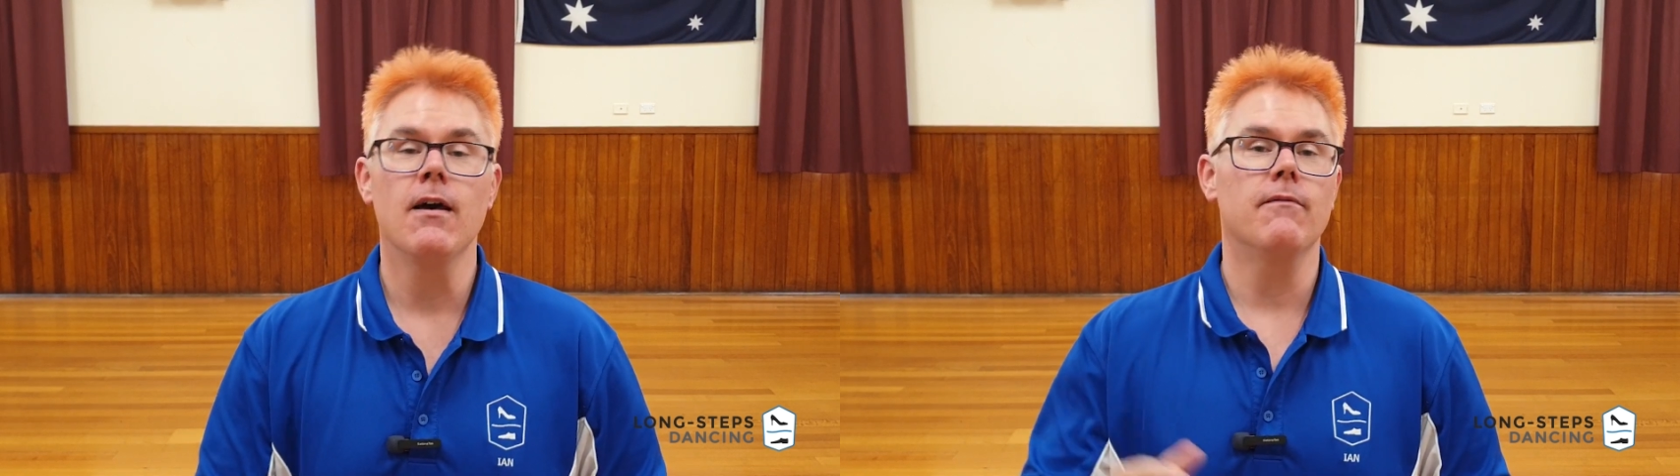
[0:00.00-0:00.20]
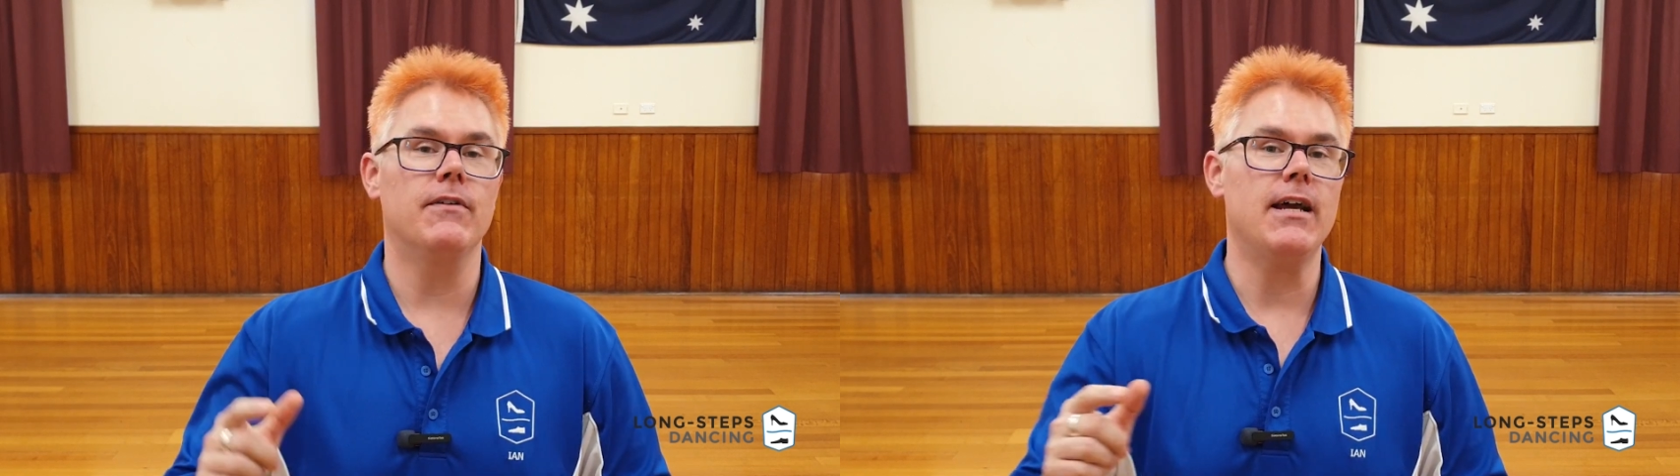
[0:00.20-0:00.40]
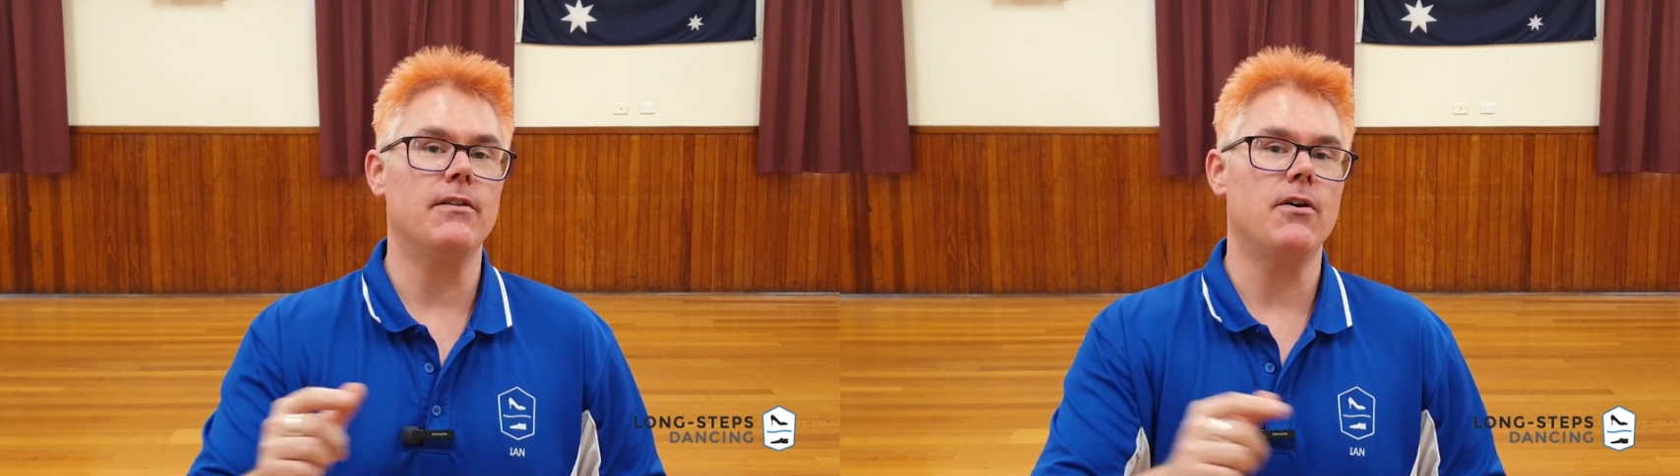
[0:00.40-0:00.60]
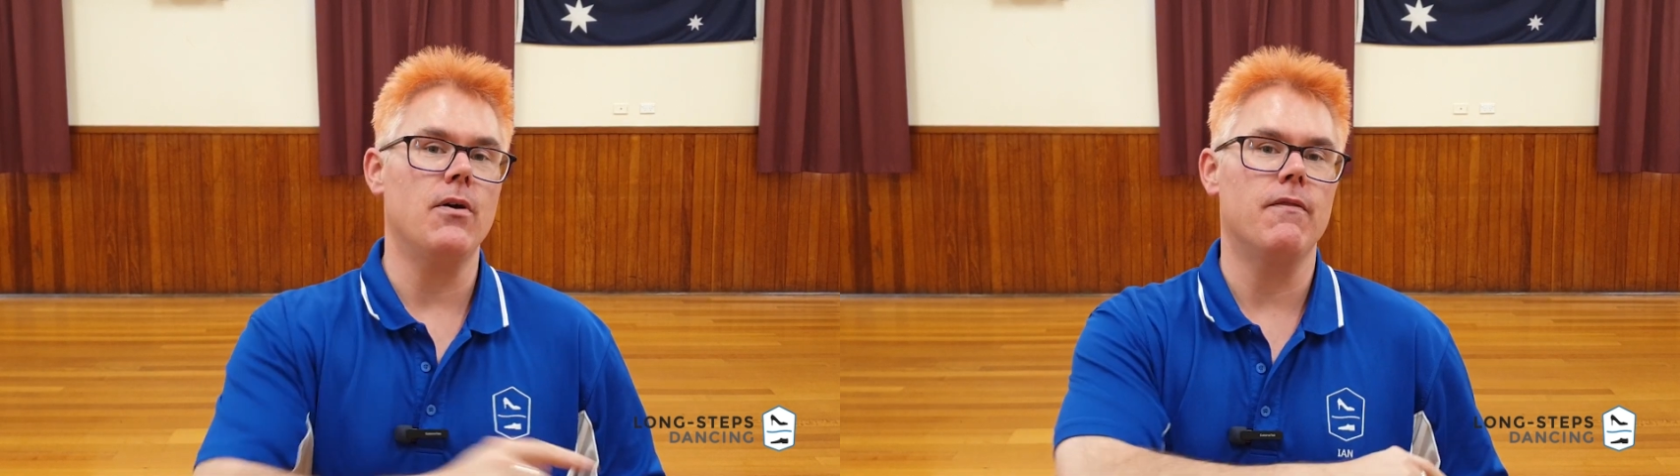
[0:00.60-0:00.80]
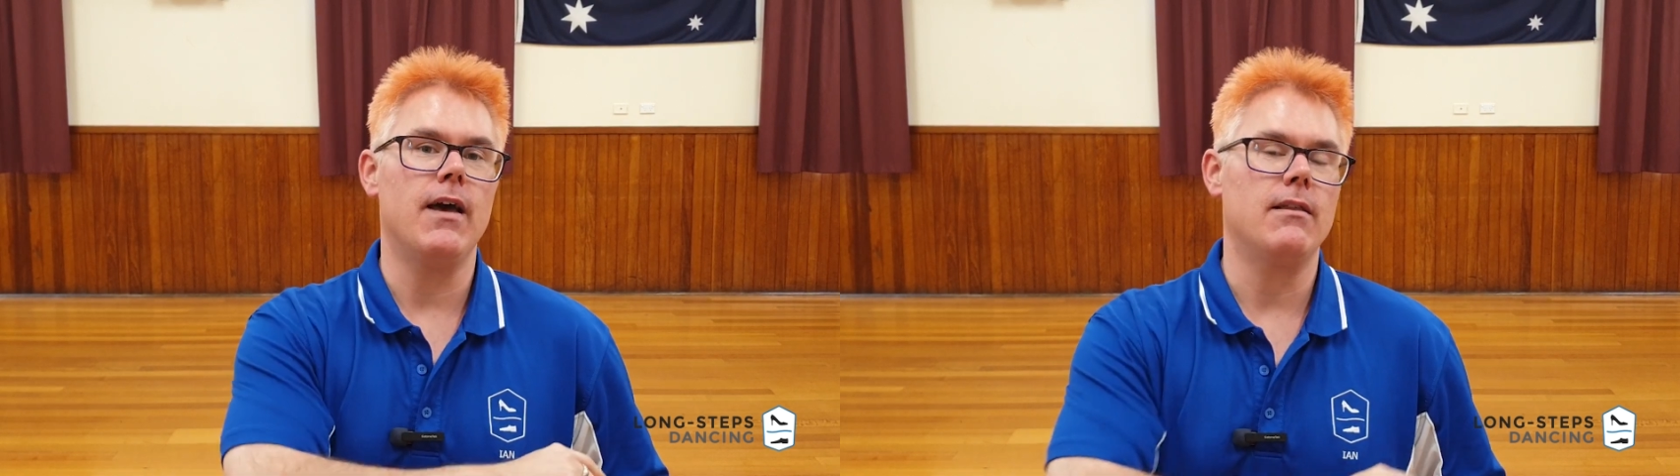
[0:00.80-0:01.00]
For now though,
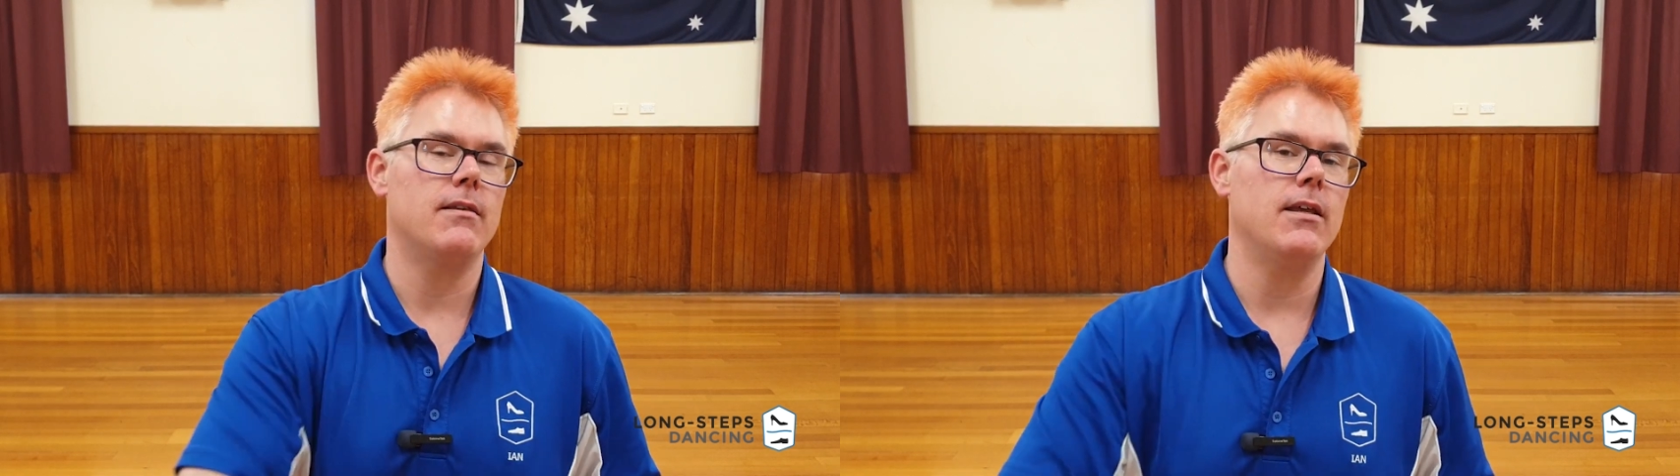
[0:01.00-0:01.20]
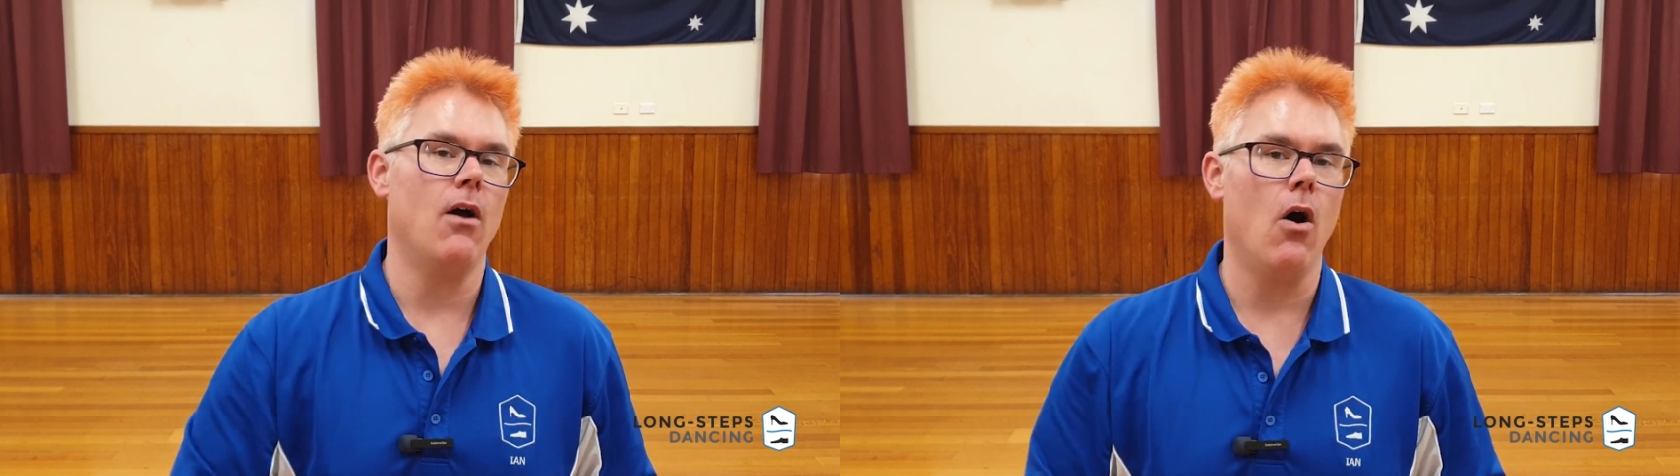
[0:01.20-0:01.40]
that's it